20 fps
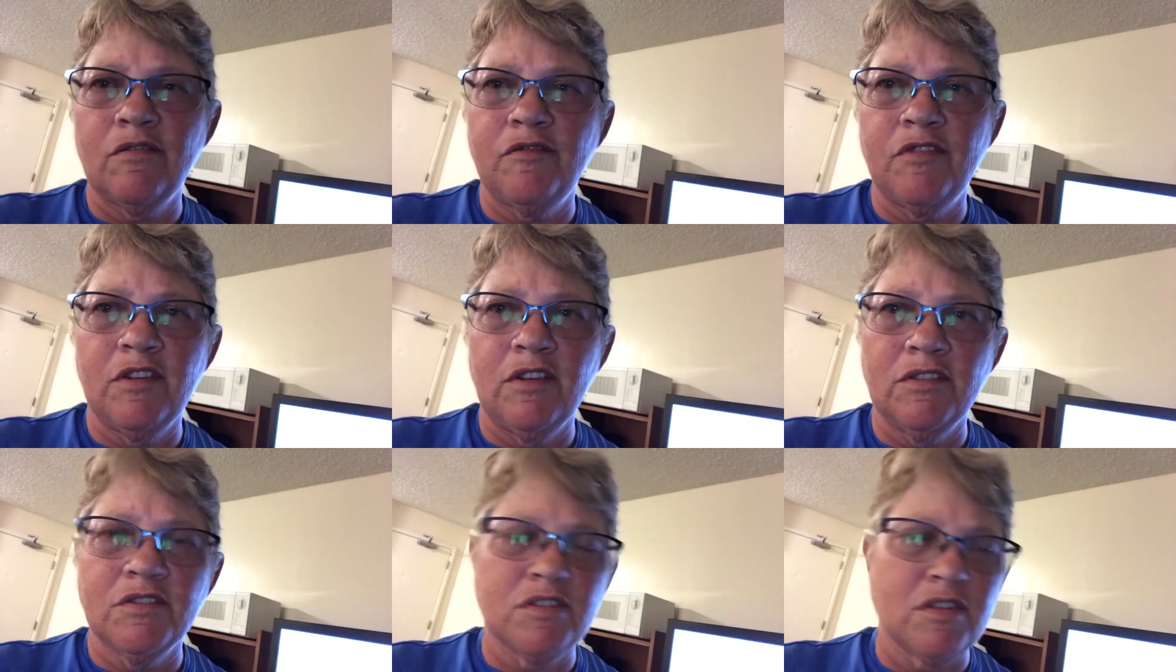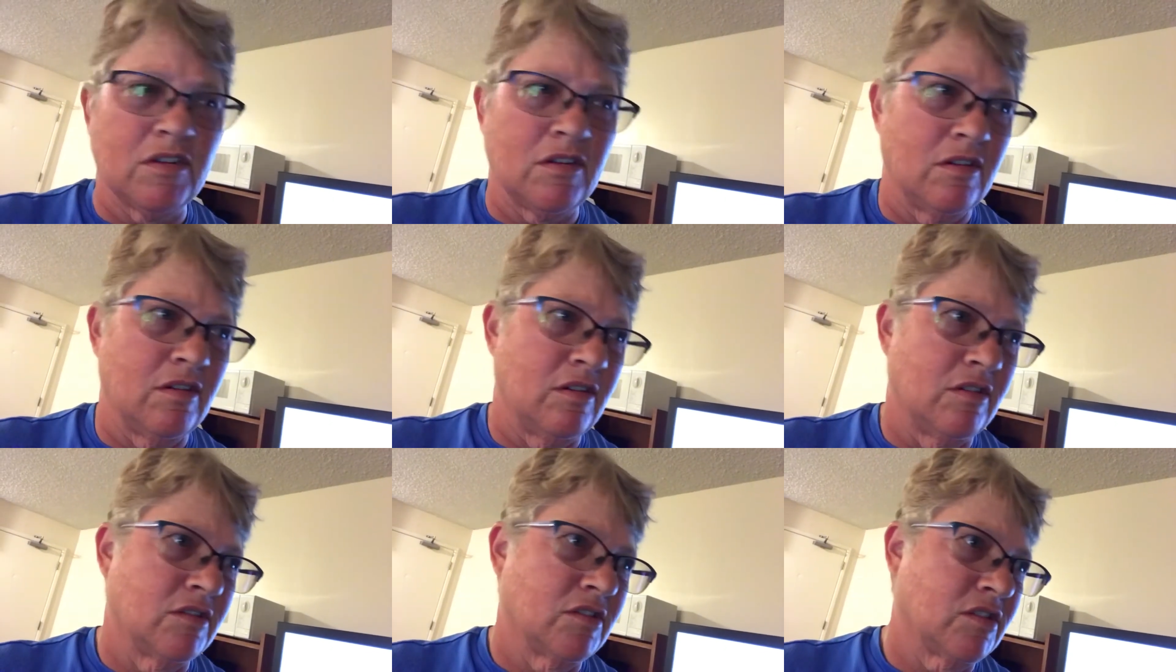
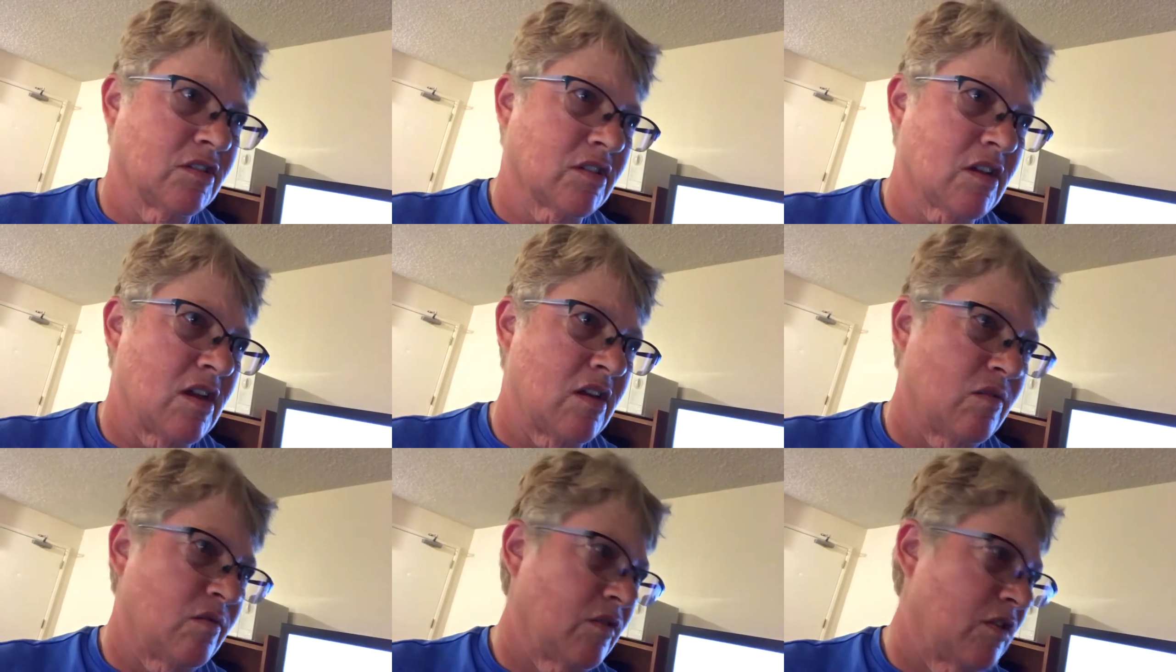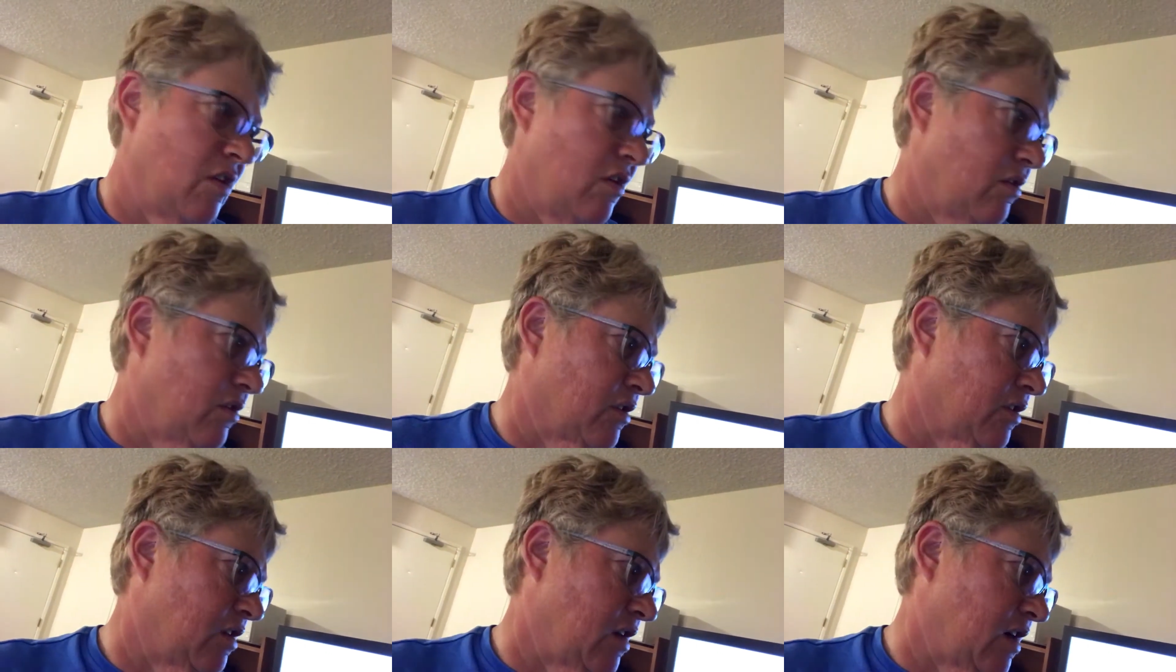filter, just kind of
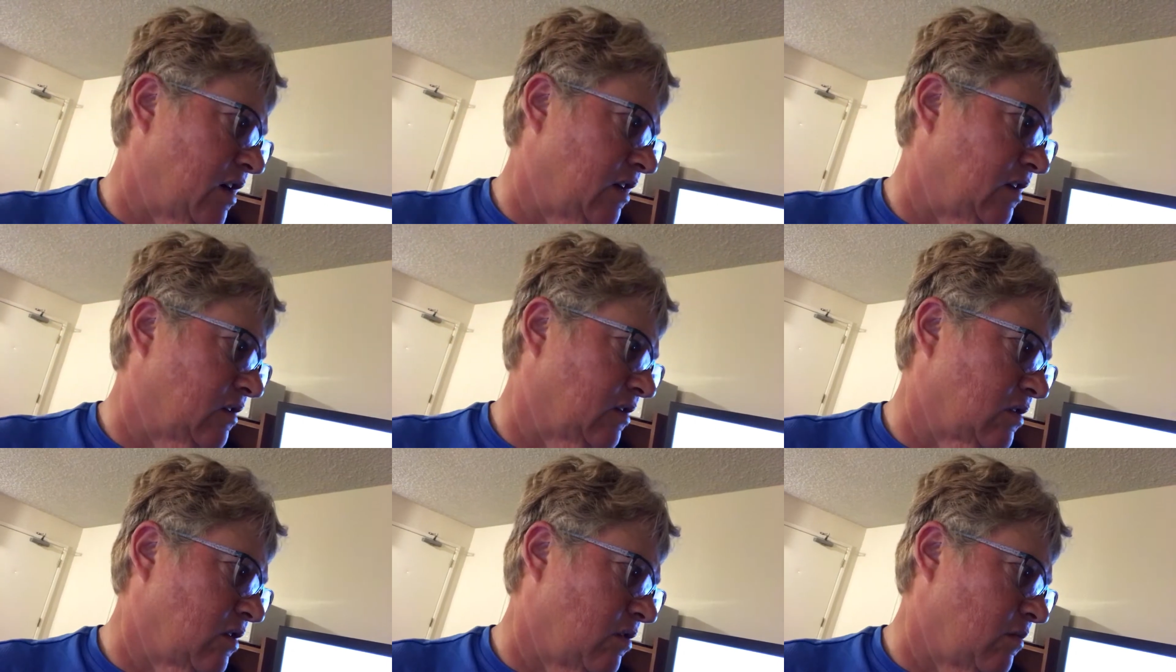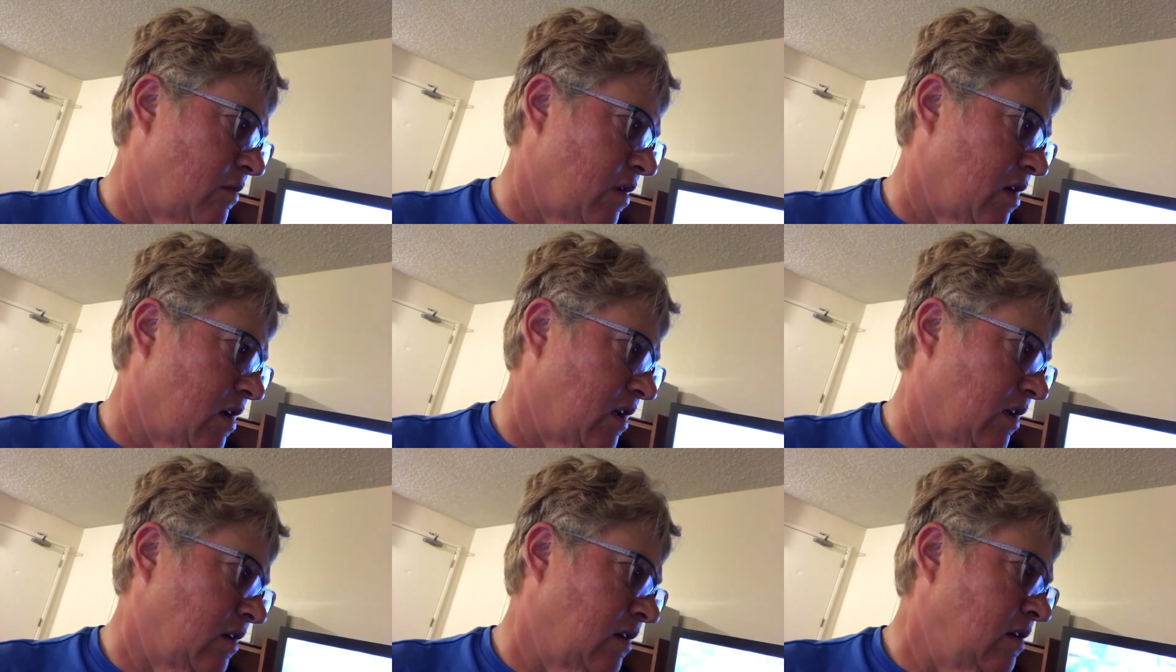reorganize all
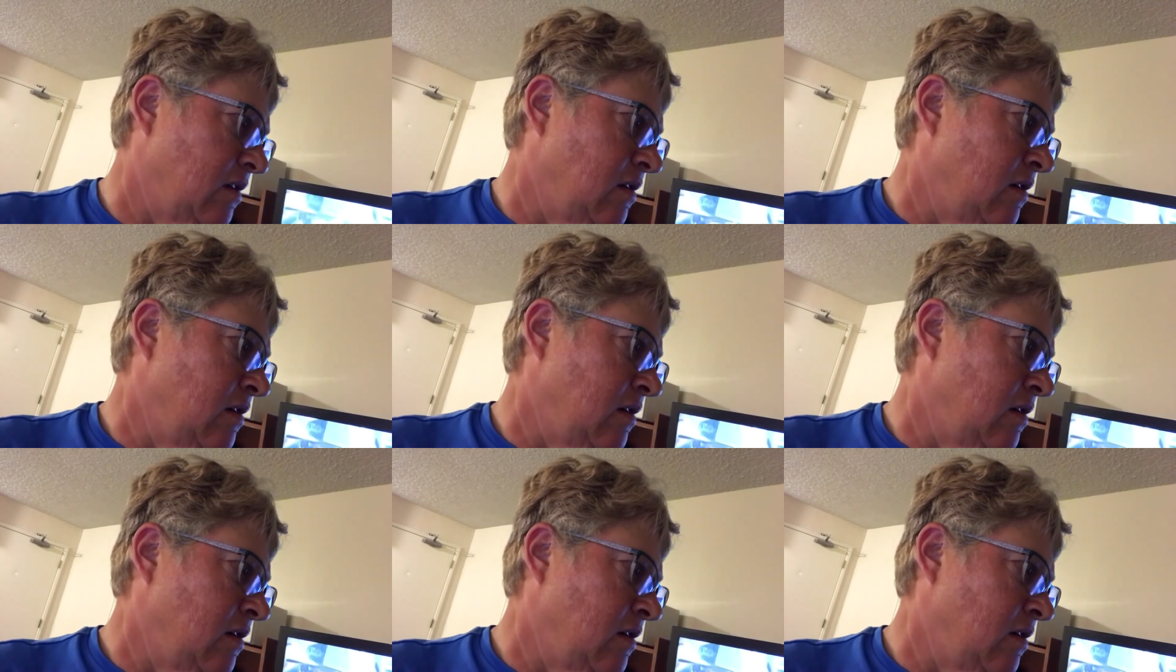my